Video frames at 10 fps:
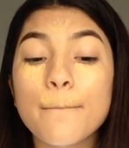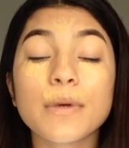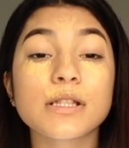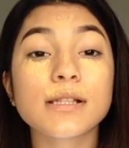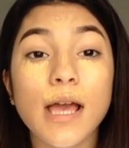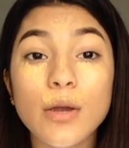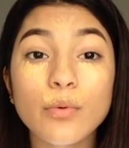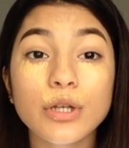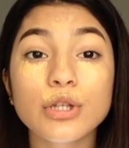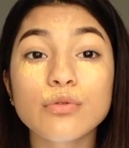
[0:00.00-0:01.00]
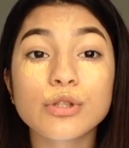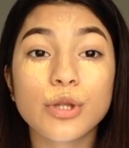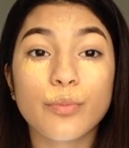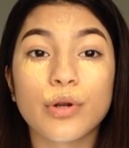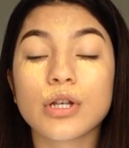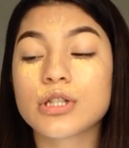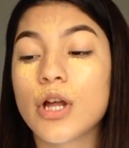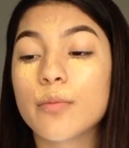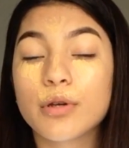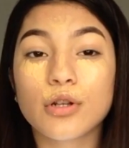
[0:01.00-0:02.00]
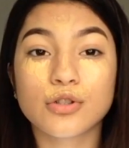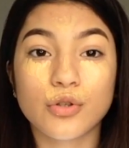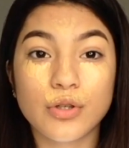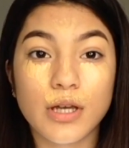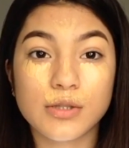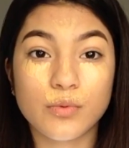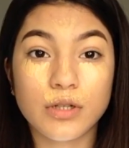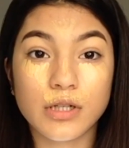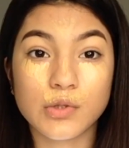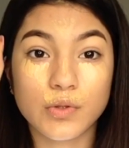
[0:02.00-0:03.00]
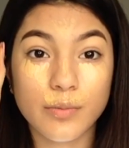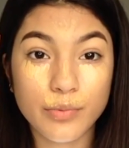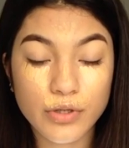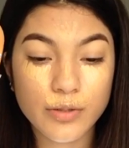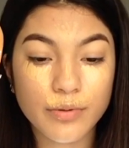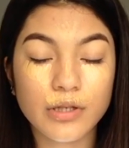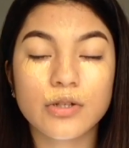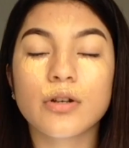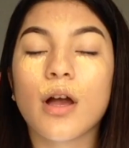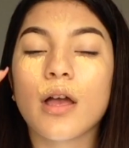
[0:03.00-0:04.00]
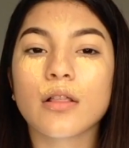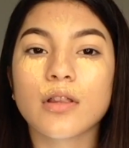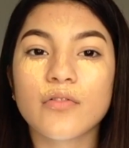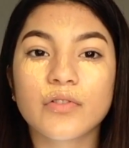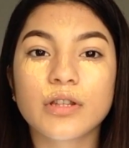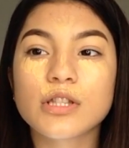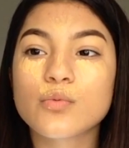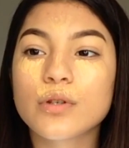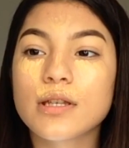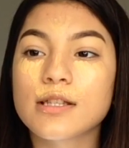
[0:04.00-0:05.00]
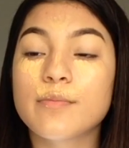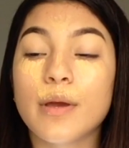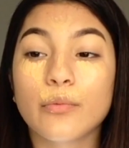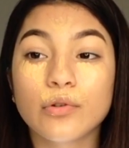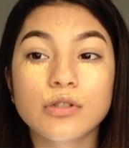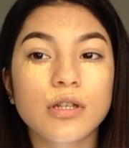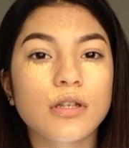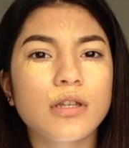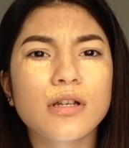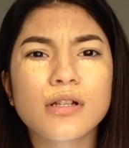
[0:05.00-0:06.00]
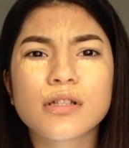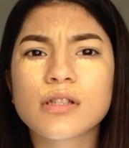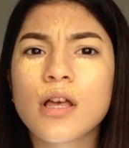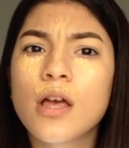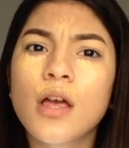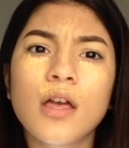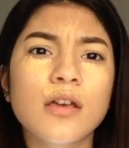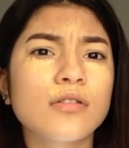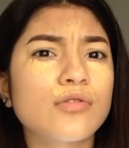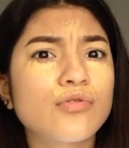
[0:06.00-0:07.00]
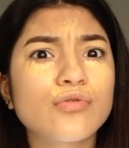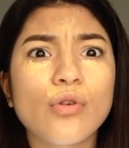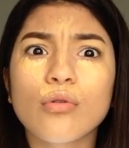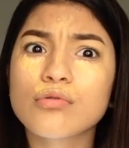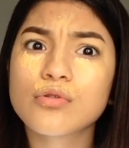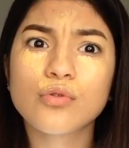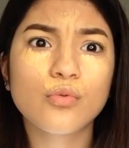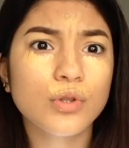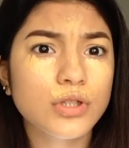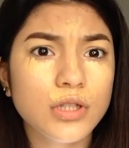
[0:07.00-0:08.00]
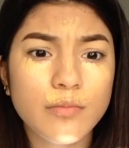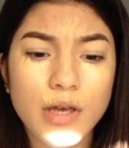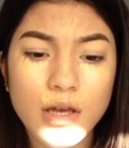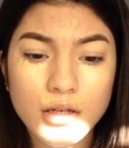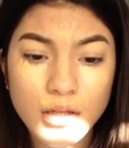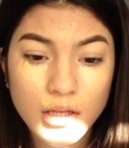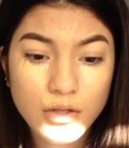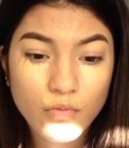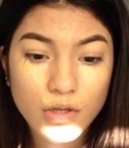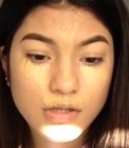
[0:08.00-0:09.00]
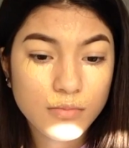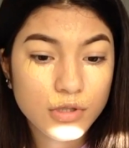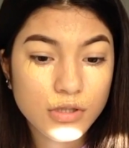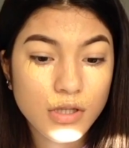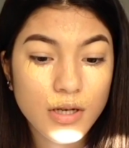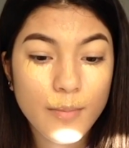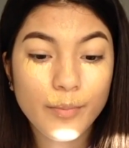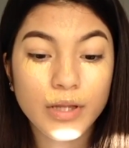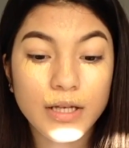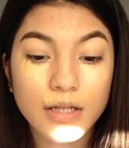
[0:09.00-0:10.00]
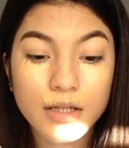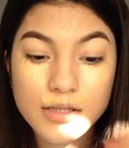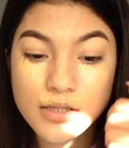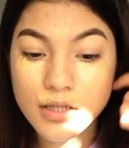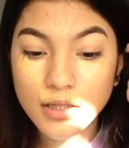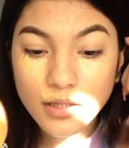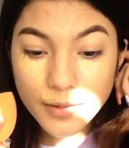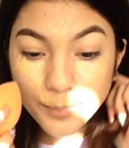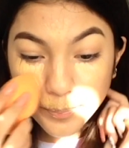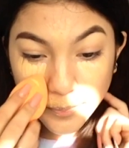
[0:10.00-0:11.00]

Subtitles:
But since I already used the brush, now I'm gonna show you guys what it is with the beauty blender. I love it. This one is by Real Techniques. So squishy, man. Anyways, I'm just gonna blend this in.